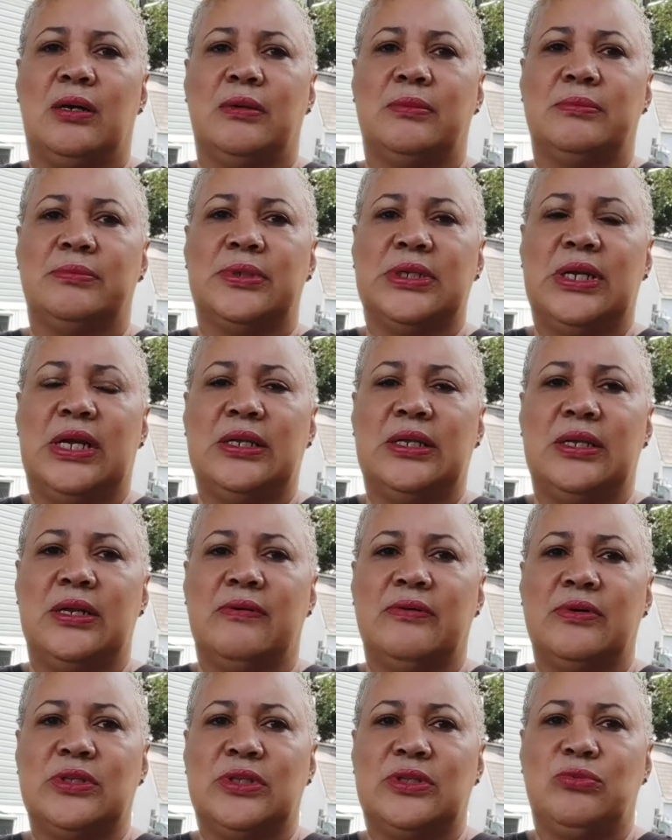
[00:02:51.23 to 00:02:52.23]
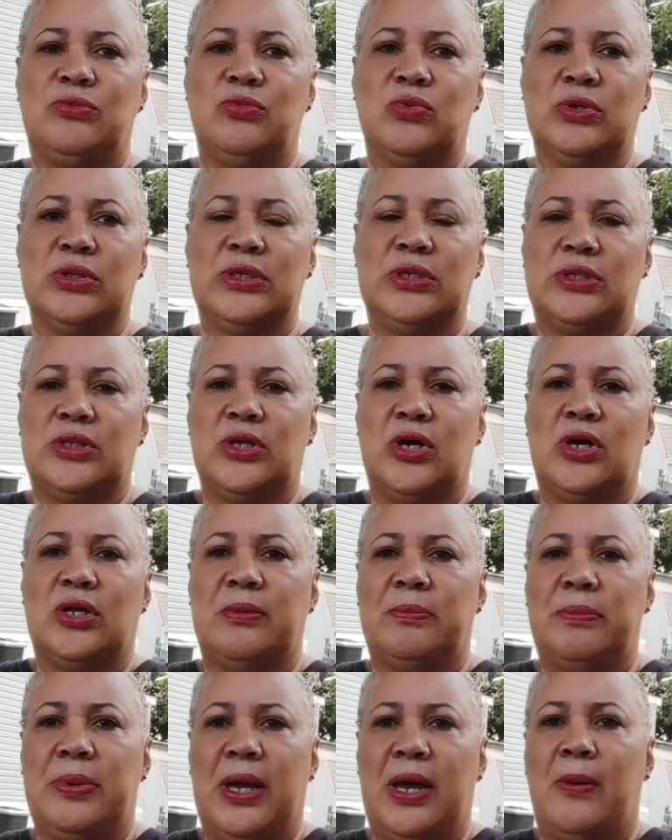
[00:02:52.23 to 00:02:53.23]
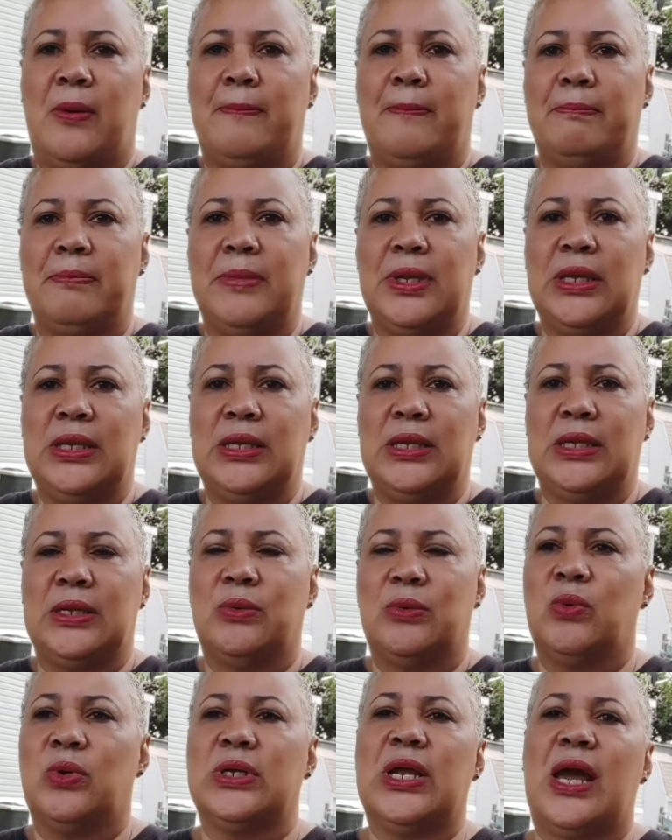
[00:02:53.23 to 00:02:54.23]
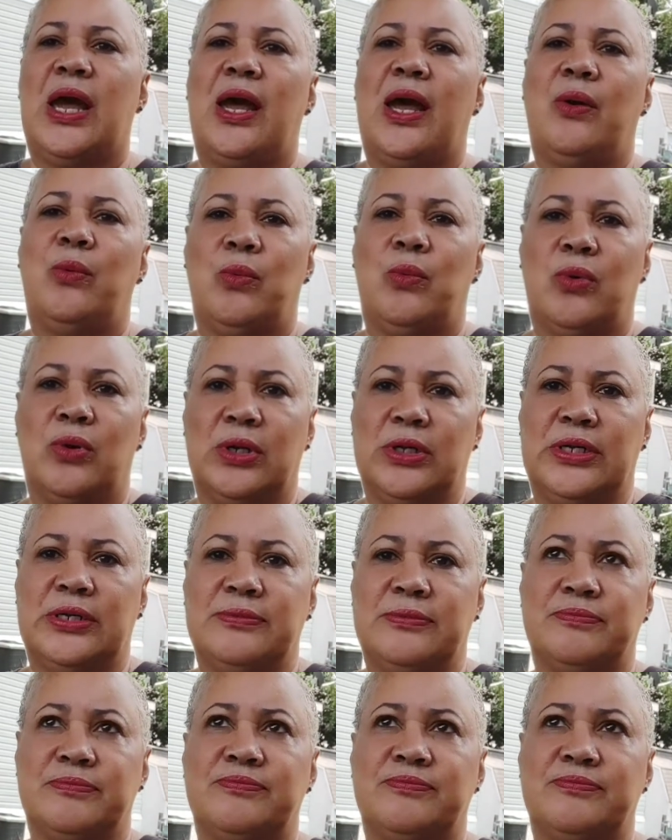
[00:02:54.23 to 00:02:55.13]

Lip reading: But I never really thought about me and what I wanted.